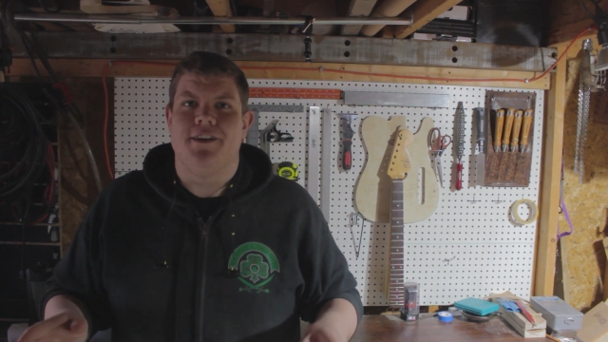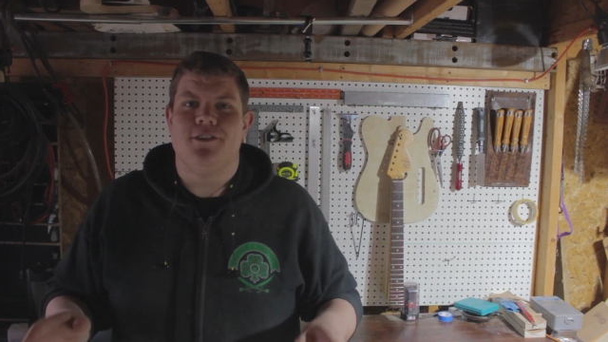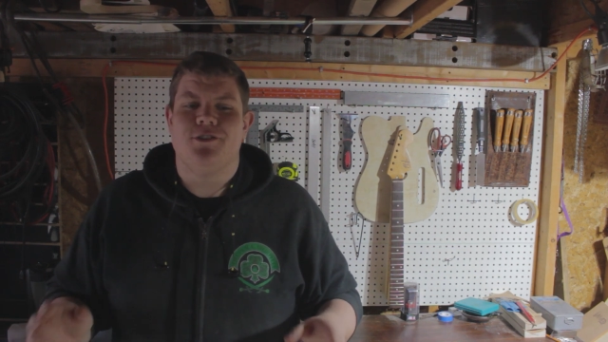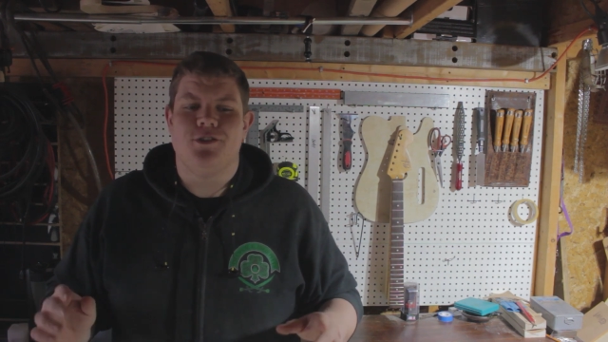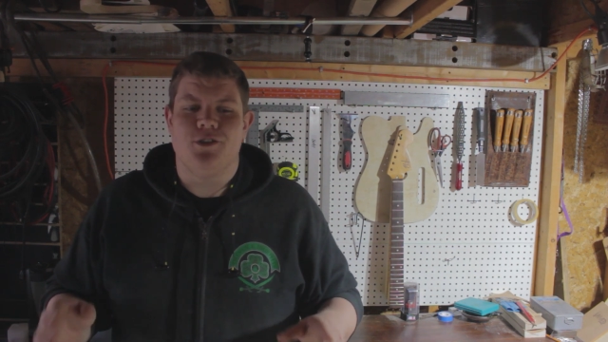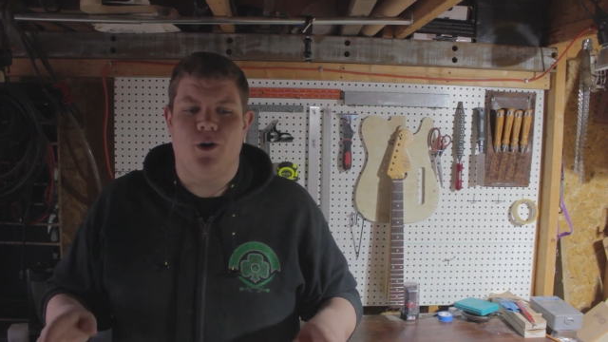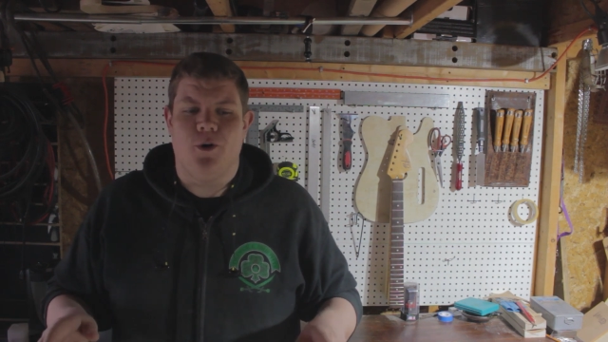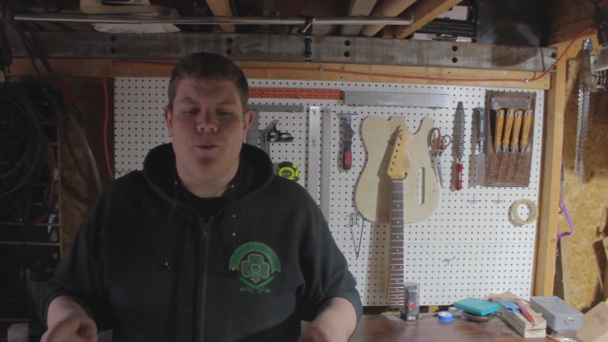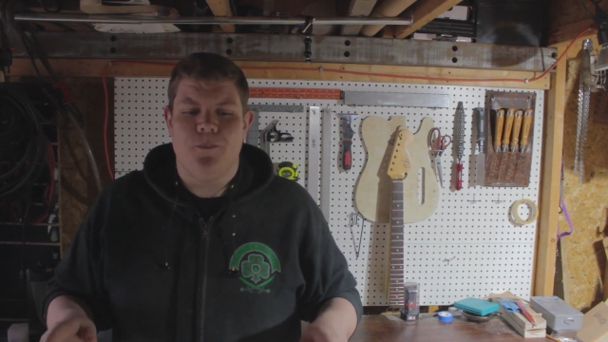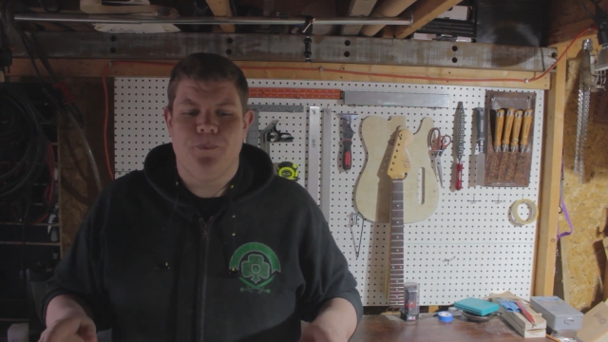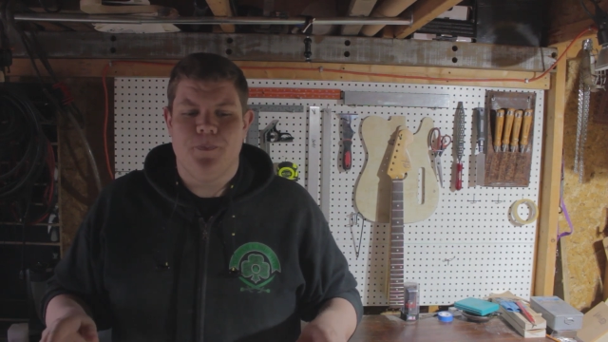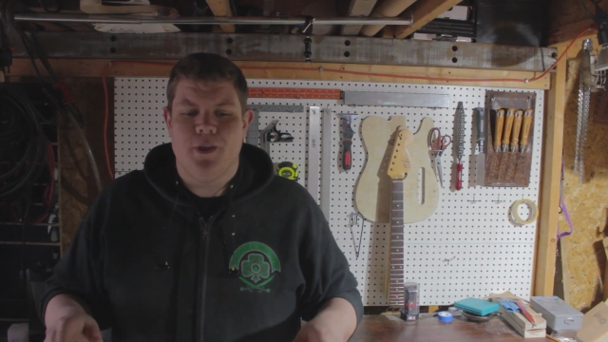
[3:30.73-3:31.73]
So
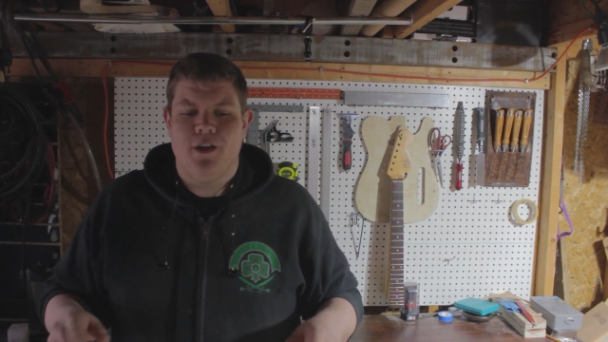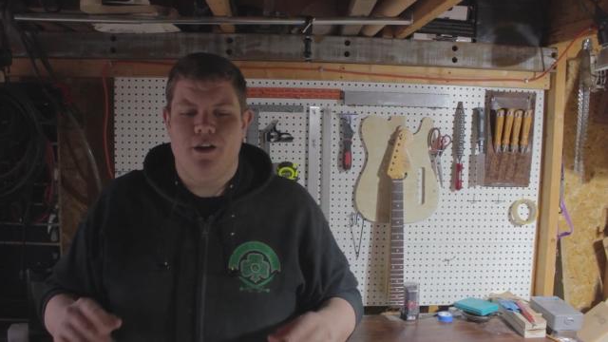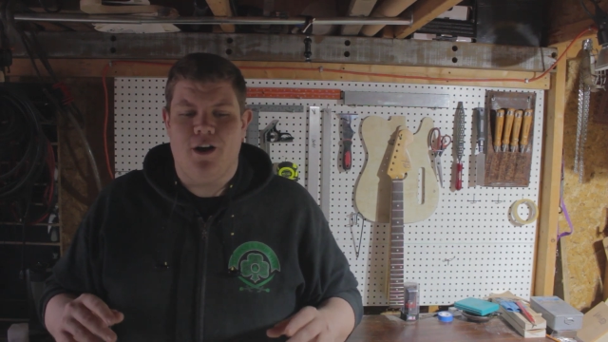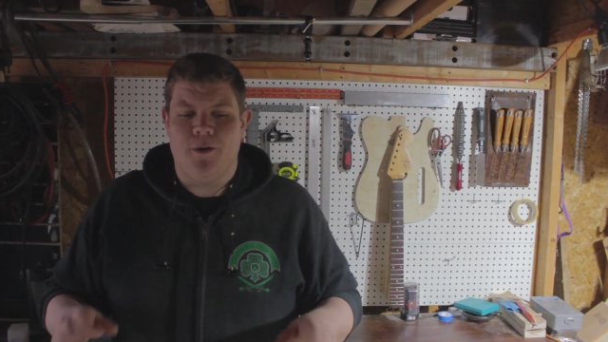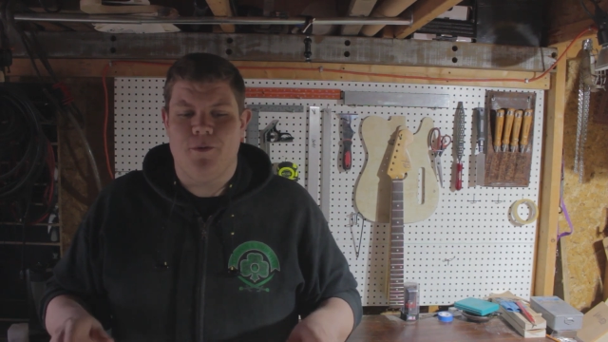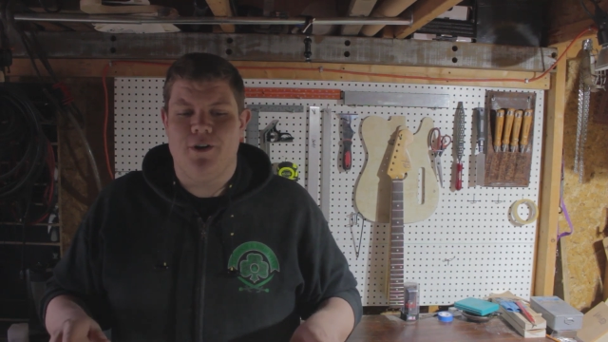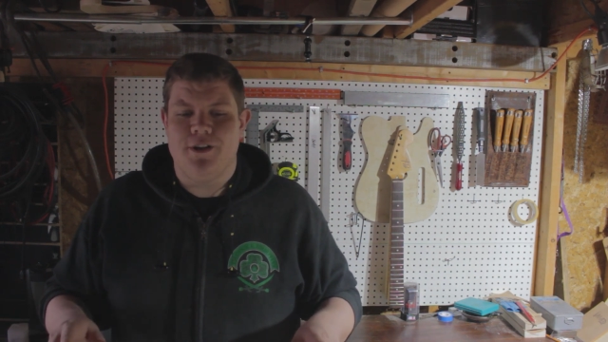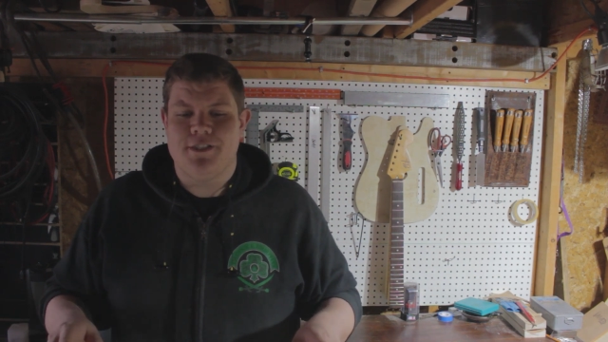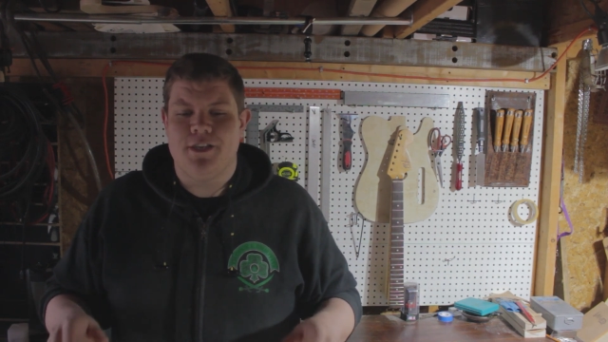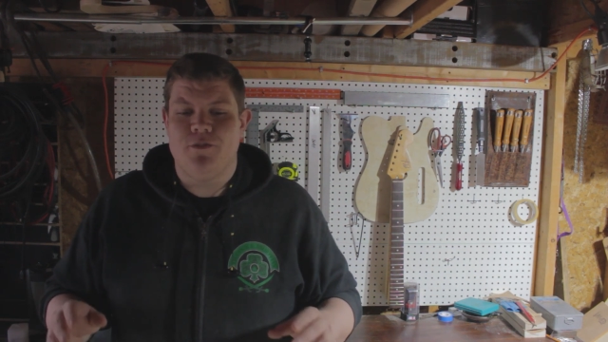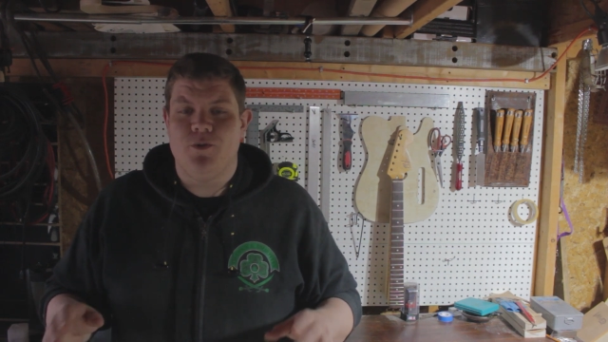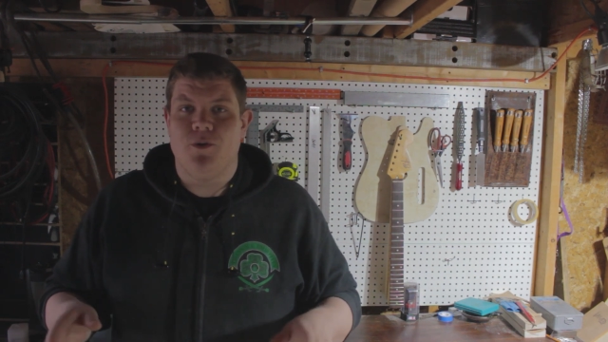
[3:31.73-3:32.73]
I'm gonna,
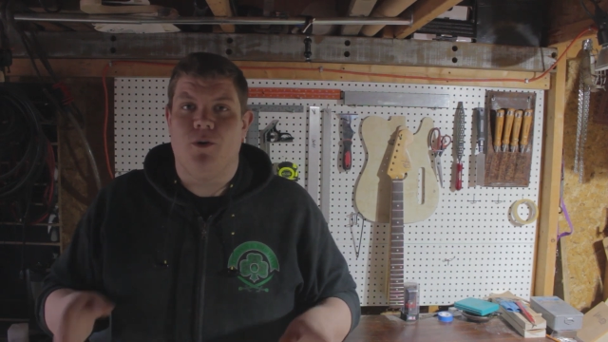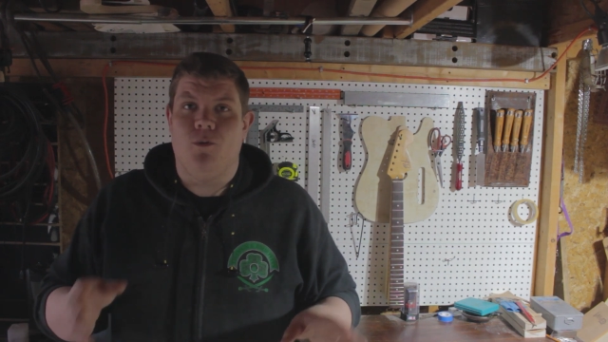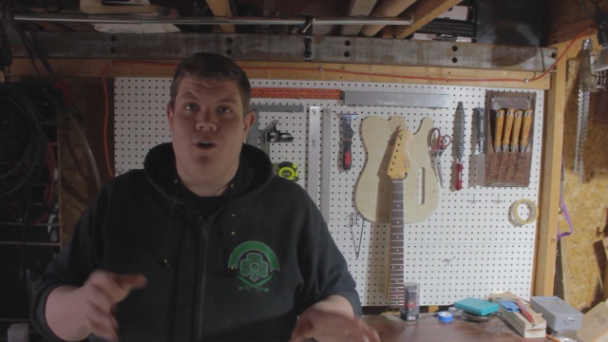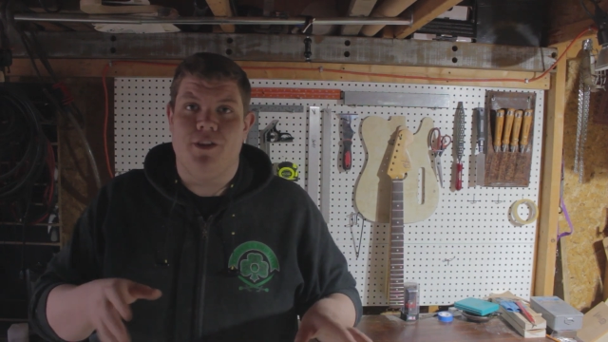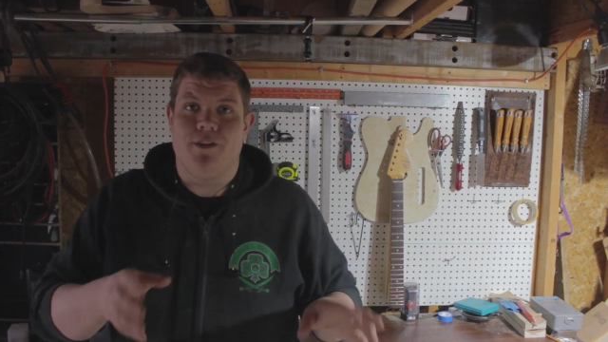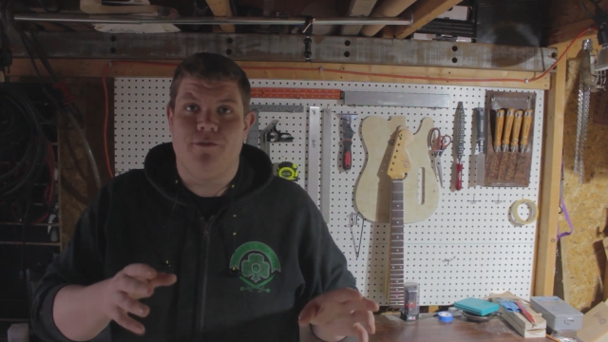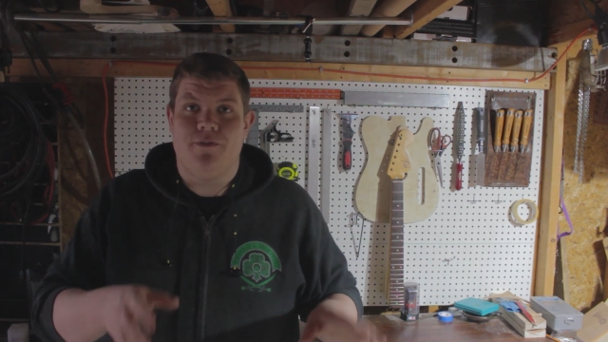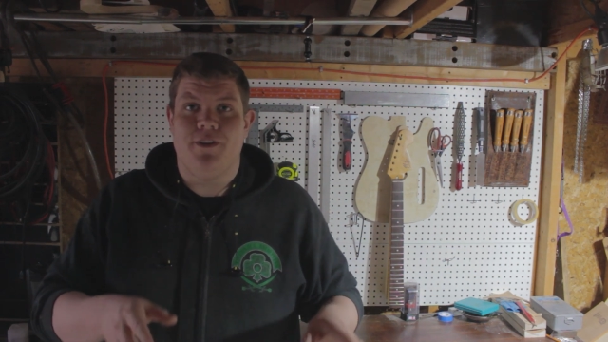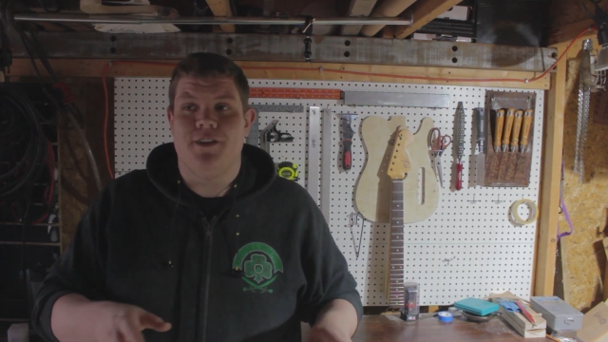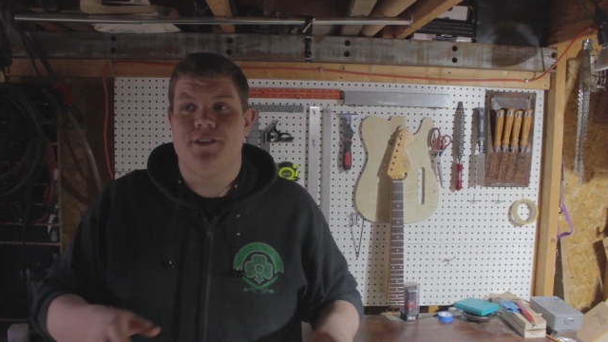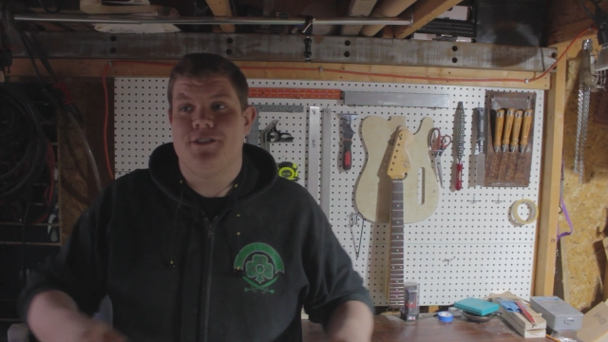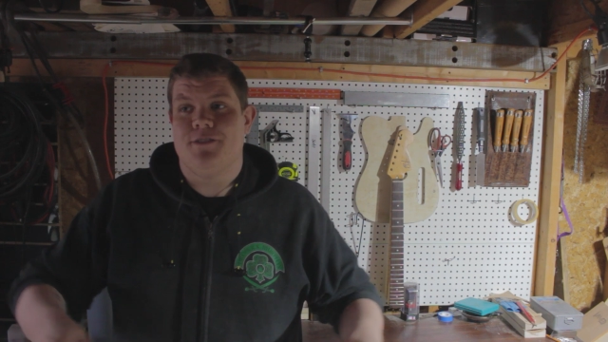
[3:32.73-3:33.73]
instead of doing a walnut
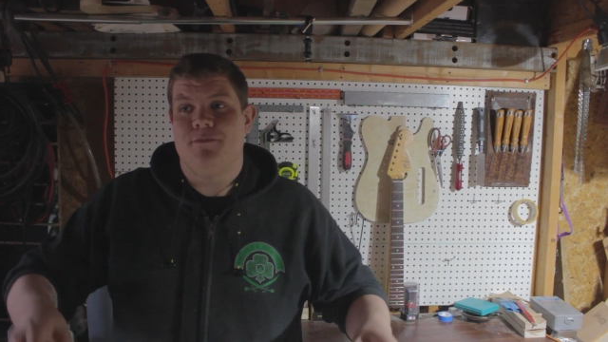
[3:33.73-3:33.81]
finish,